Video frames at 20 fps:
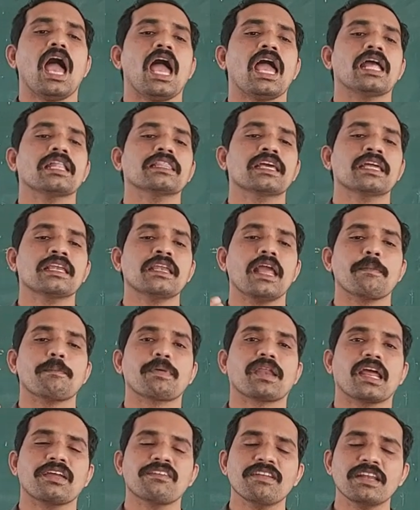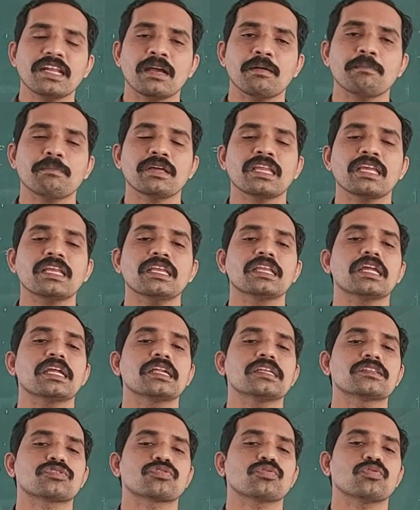And then a private company
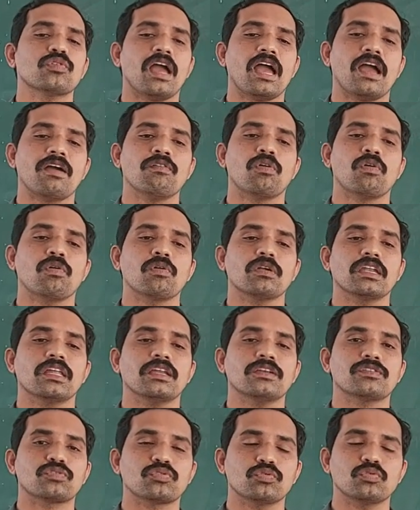needs to have only